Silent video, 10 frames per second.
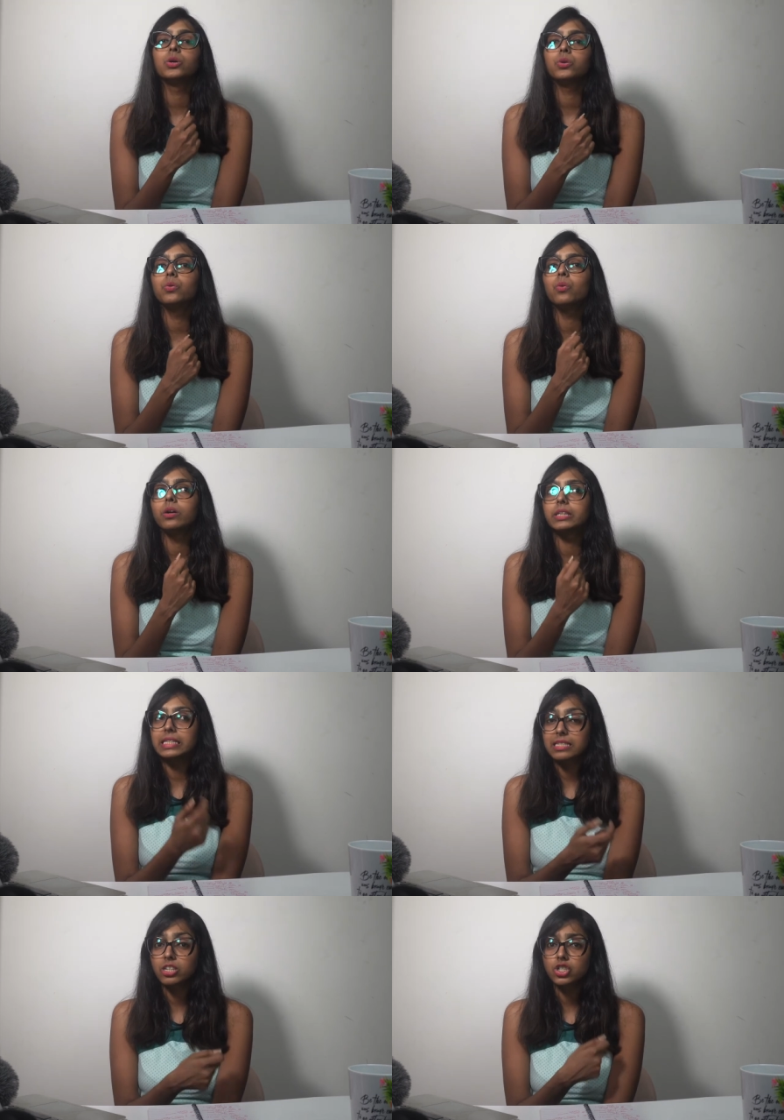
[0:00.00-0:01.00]
to
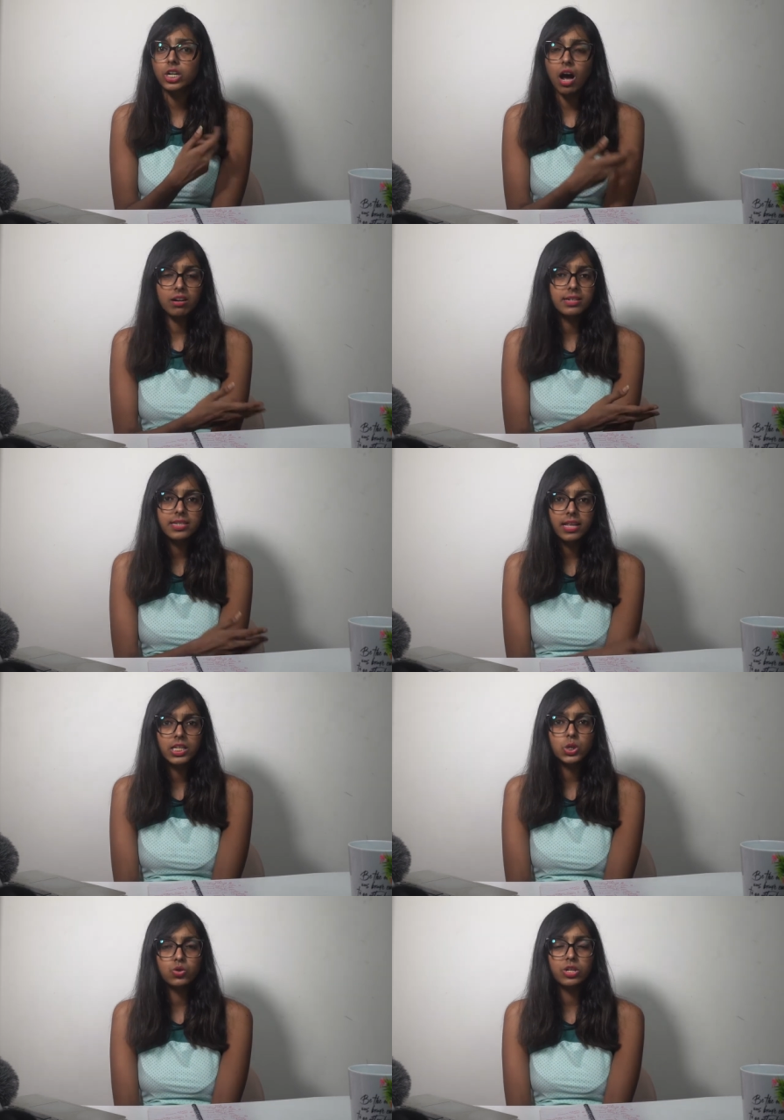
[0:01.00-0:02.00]
research and understand the
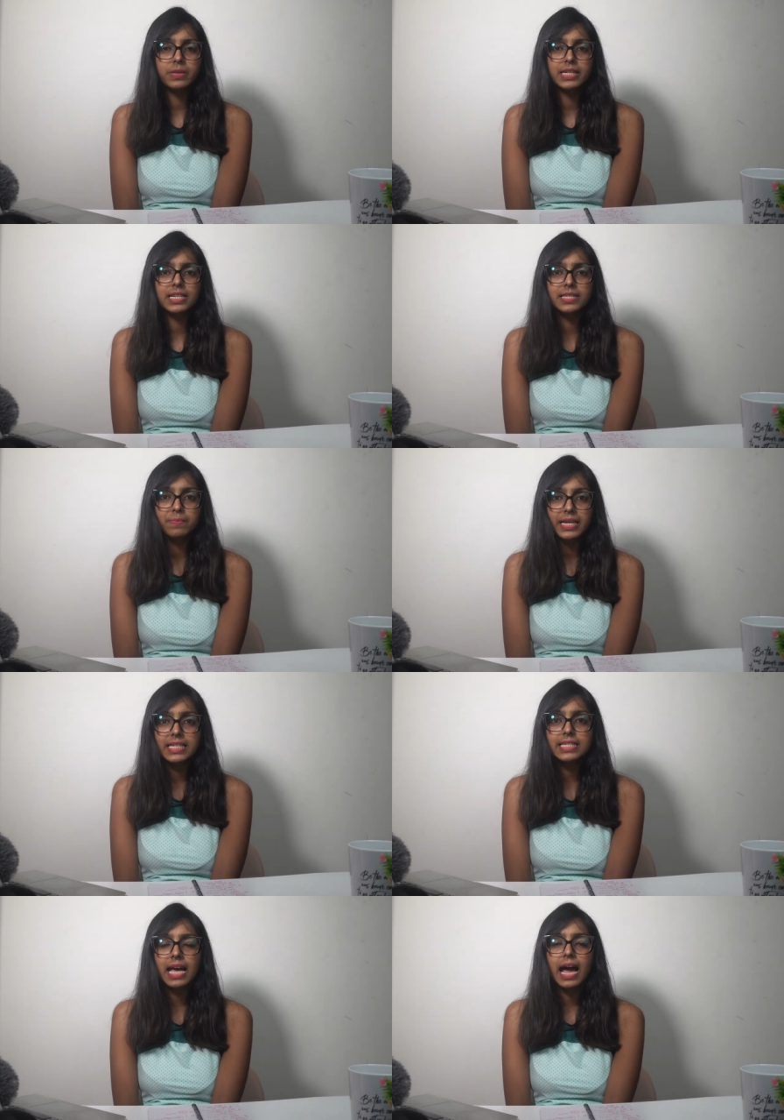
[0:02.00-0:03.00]
social media
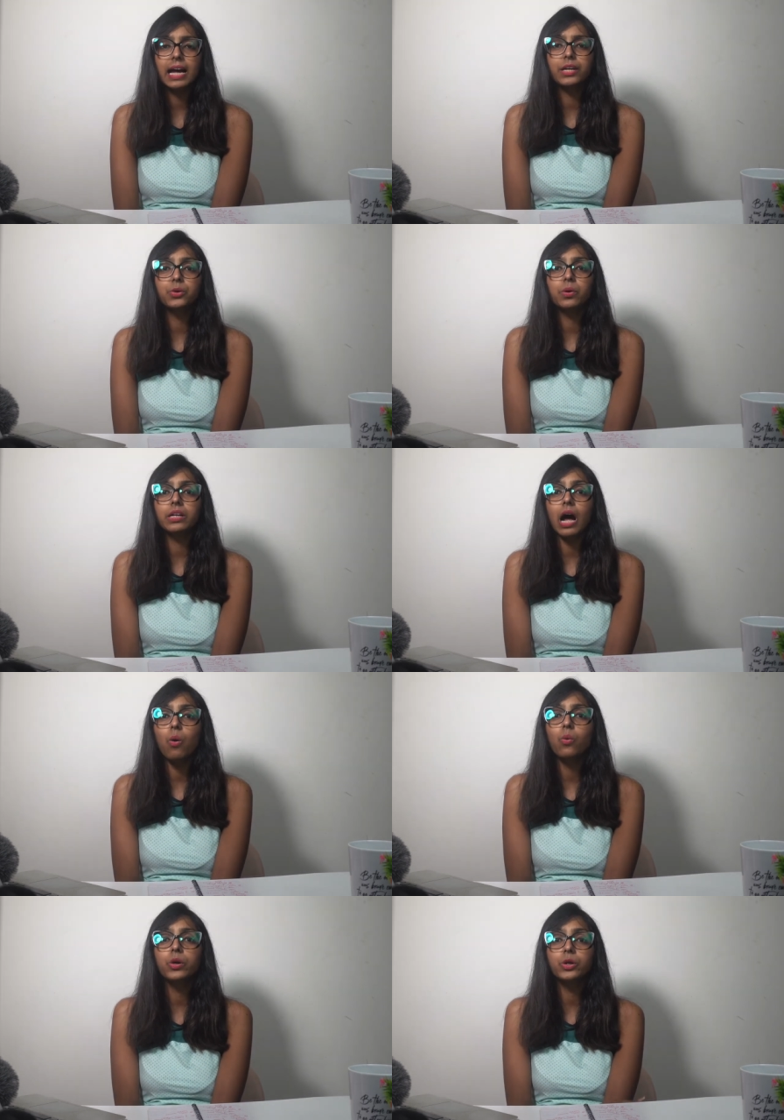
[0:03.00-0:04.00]
space and you are
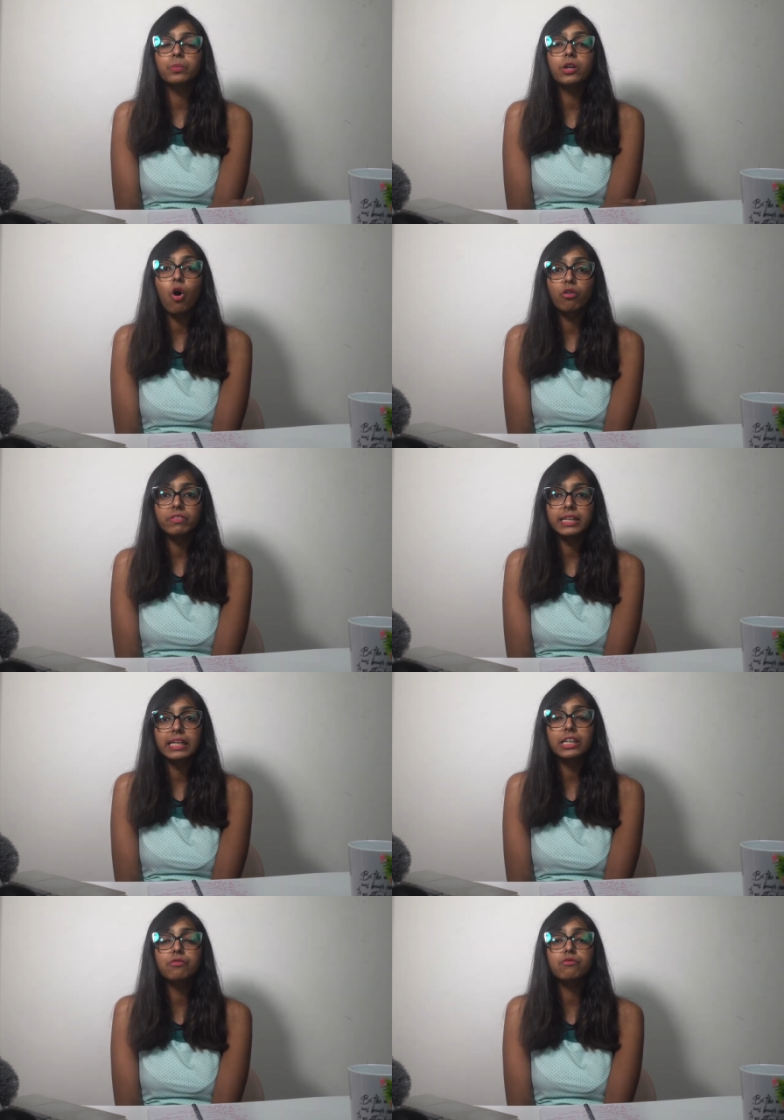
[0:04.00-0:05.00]
now going to be offering it